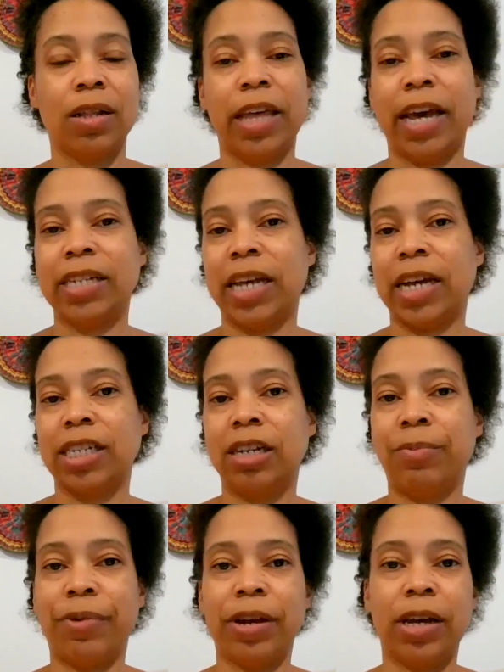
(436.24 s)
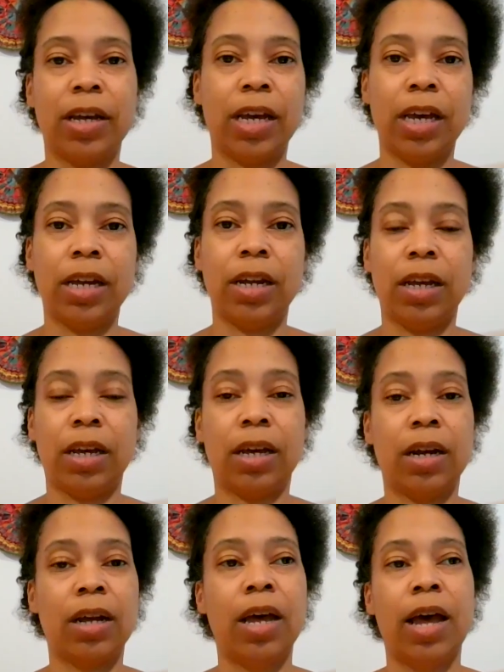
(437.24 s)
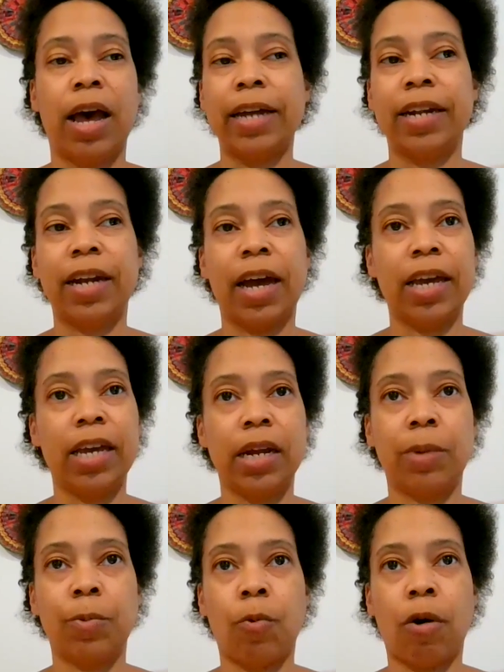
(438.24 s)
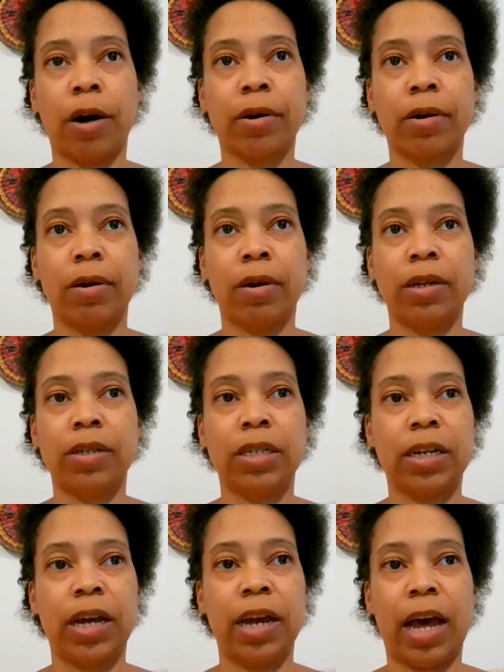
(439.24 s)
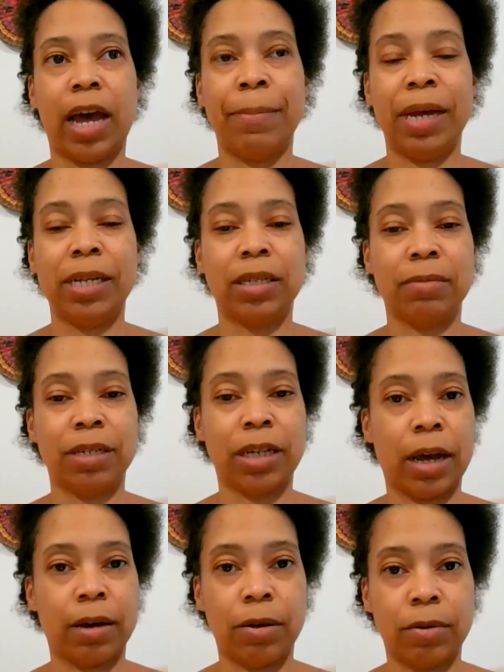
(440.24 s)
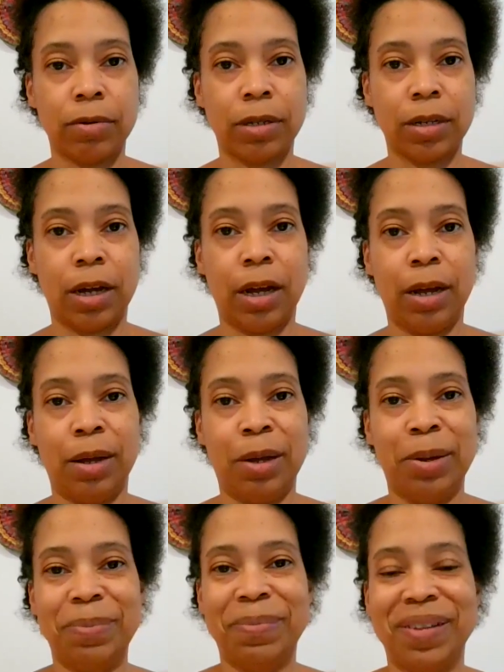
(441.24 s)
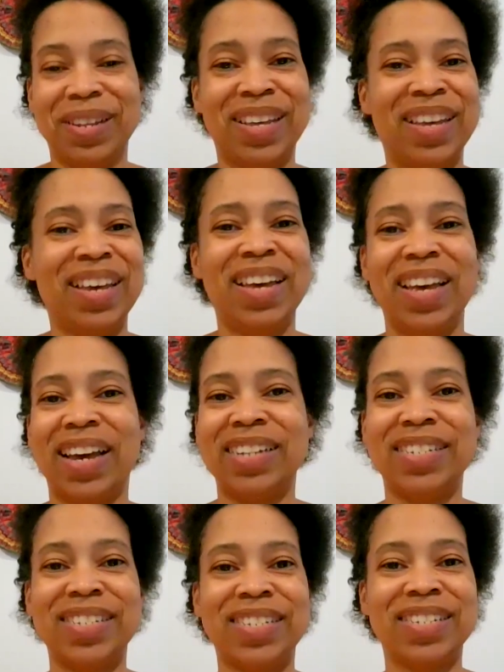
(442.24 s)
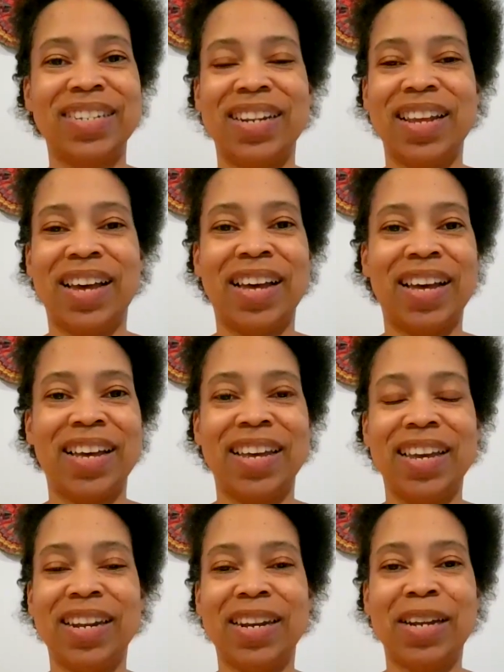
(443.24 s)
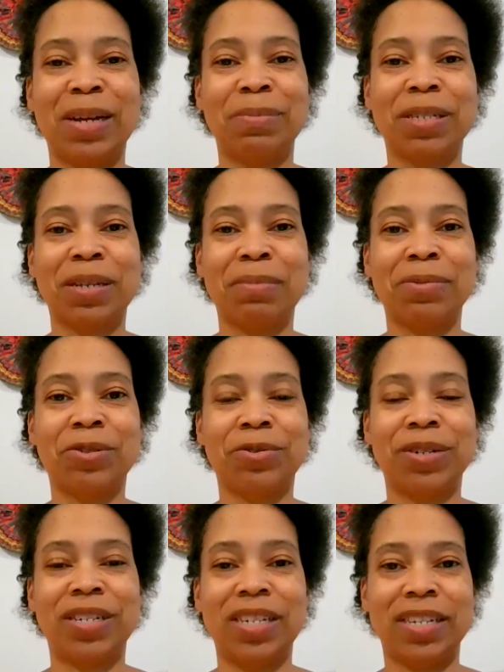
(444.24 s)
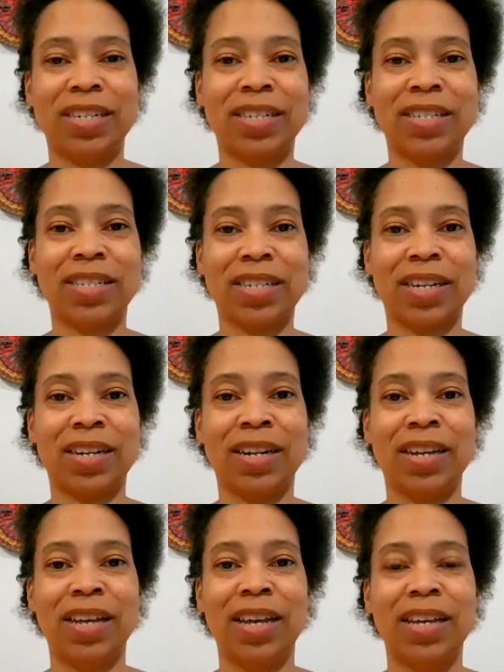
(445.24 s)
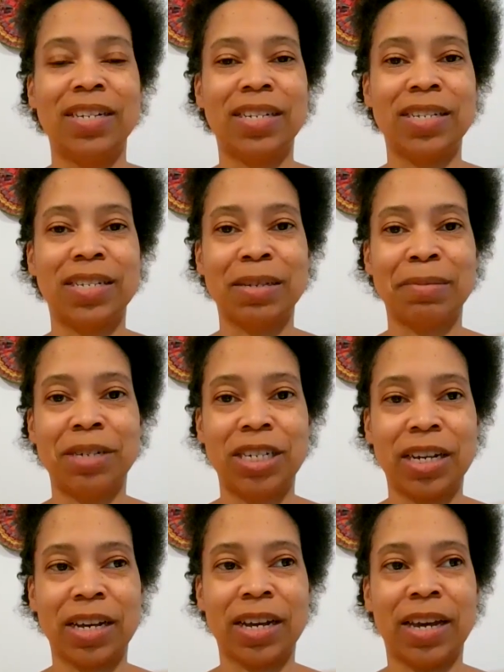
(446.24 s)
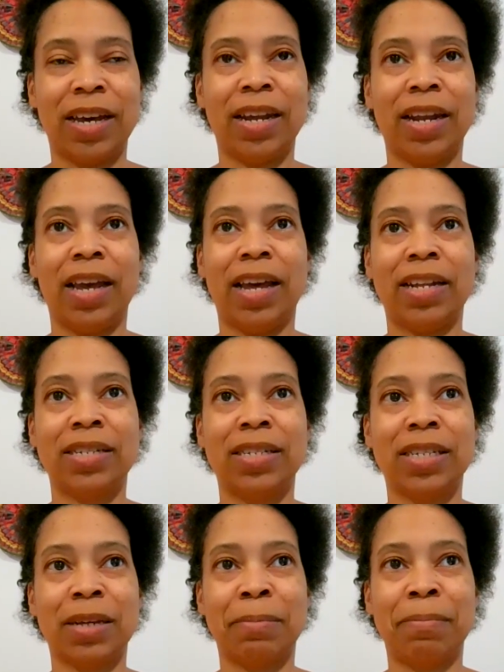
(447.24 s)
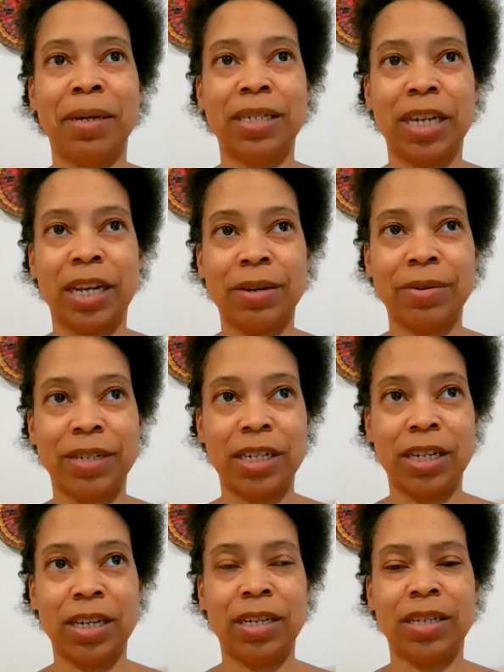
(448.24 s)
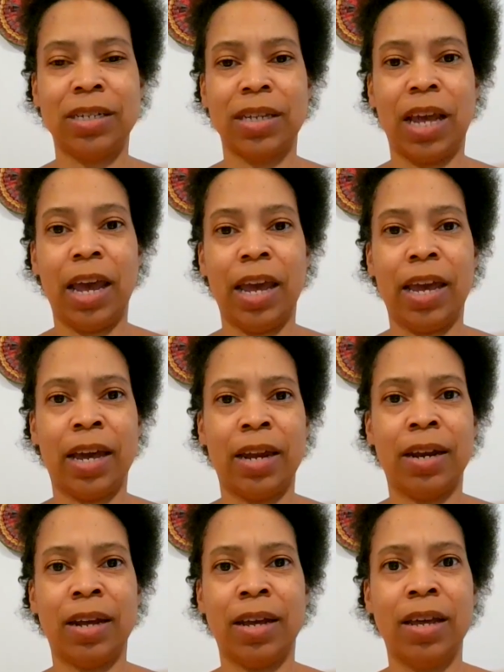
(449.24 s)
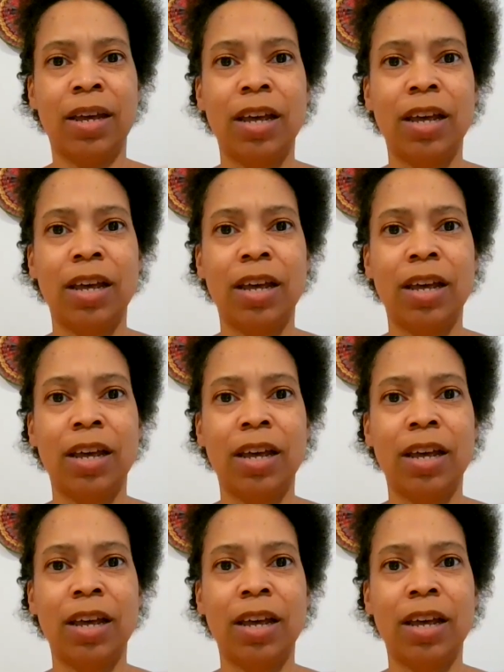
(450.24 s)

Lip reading: that's actually bringing heat in. I did not heat up water earlier today. I made some tacos. I just heated up some tortillas and did some chicken and some manchego cheese. And